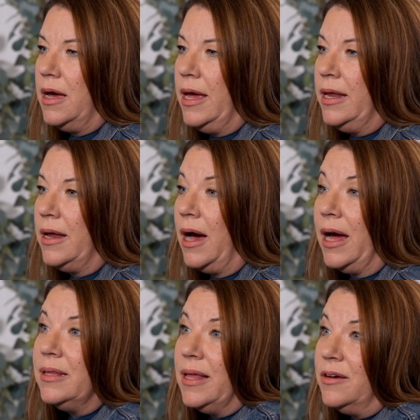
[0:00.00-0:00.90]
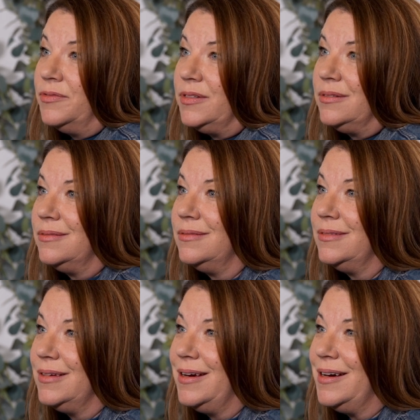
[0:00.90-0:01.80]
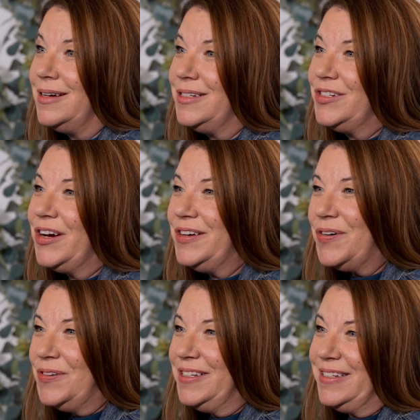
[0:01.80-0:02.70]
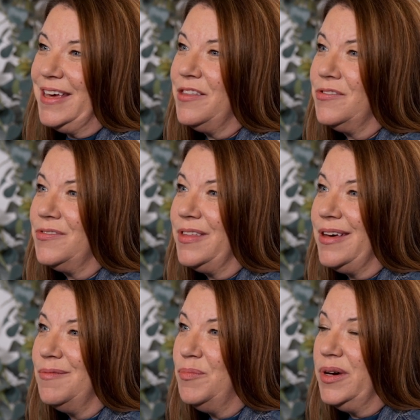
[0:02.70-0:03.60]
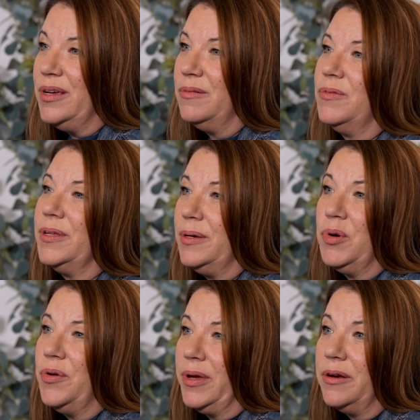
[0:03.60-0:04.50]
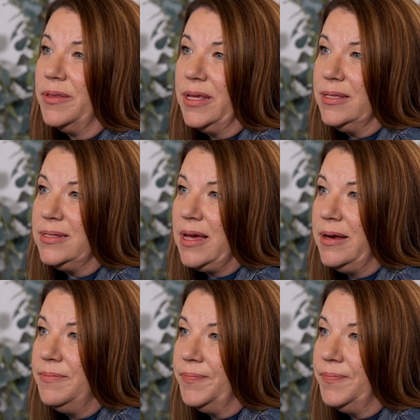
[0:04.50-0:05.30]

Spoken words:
And I left, trying to hold it together for them, but really broken on the inside.